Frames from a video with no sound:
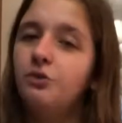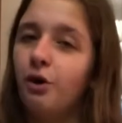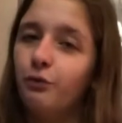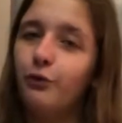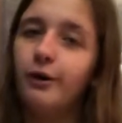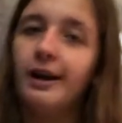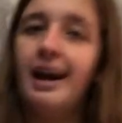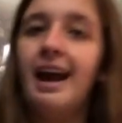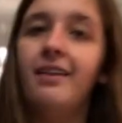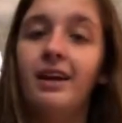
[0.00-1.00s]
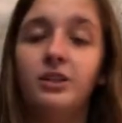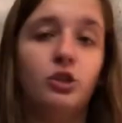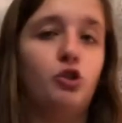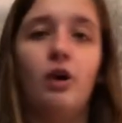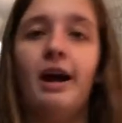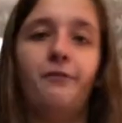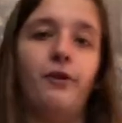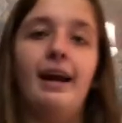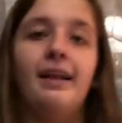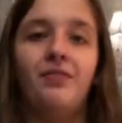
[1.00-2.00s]
go for it and like just try
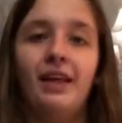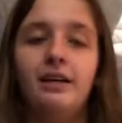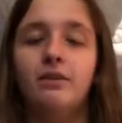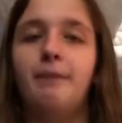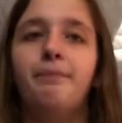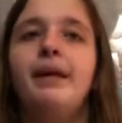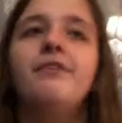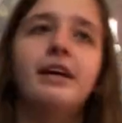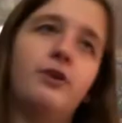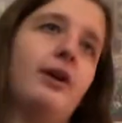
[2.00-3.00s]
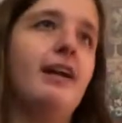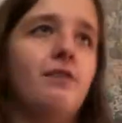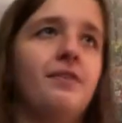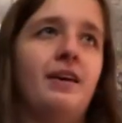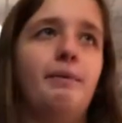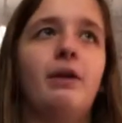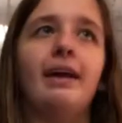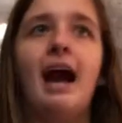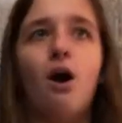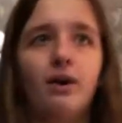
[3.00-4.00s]
for it and think like be really creative and think about
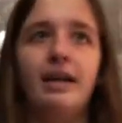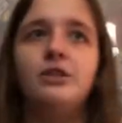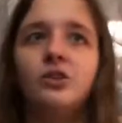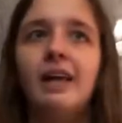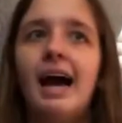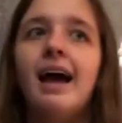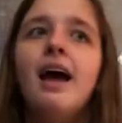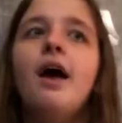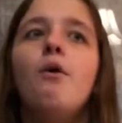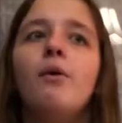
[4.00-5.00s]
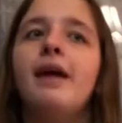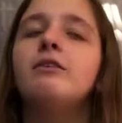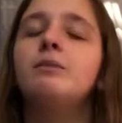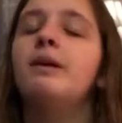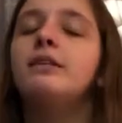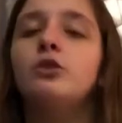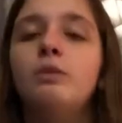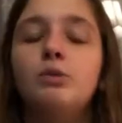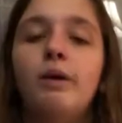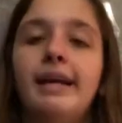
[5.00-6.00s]
like how could I do that without spending too
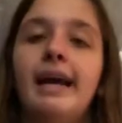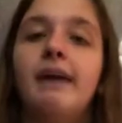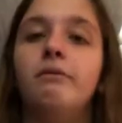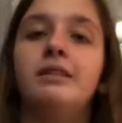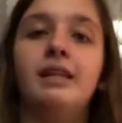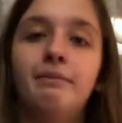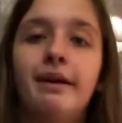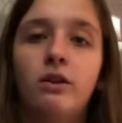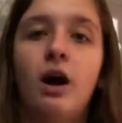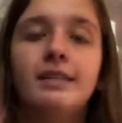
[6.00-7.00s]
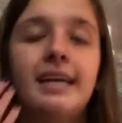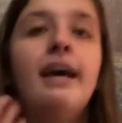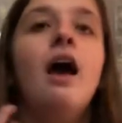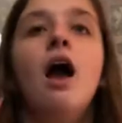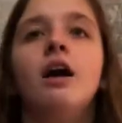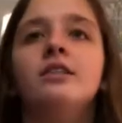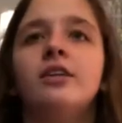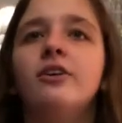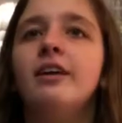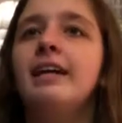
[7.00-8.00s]
much money and what's in my closet because
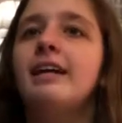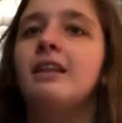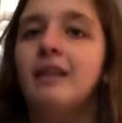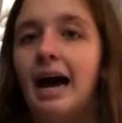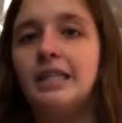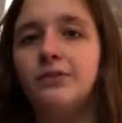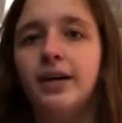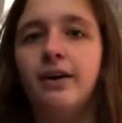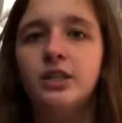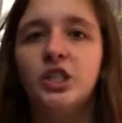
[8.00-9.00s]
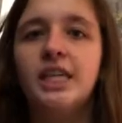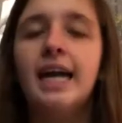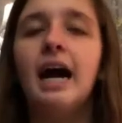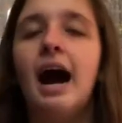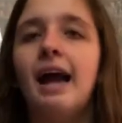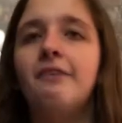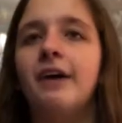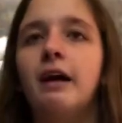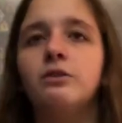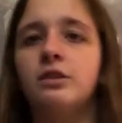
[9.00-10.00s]
literally like the last video I just did I
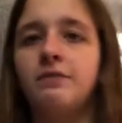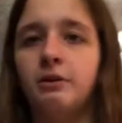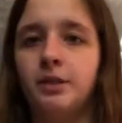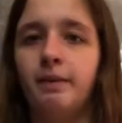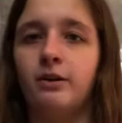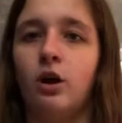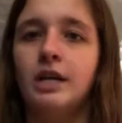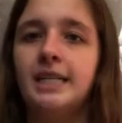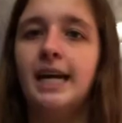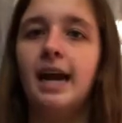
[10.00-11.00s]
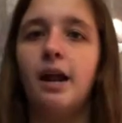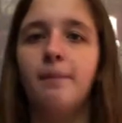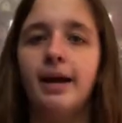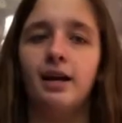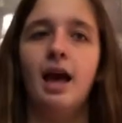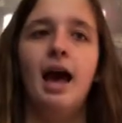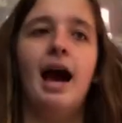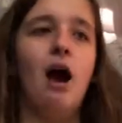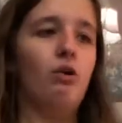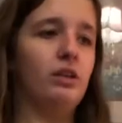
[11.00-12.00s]
found stuff that was in my closet and I'm like
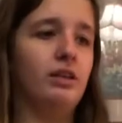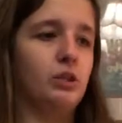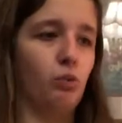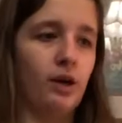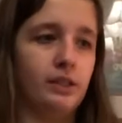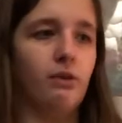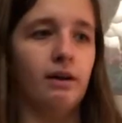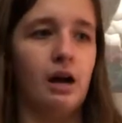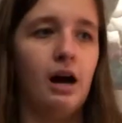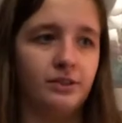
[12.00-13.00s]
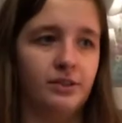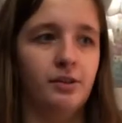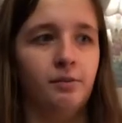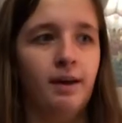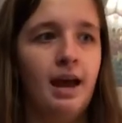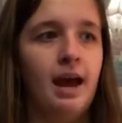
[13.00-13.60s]
how could this work to a costume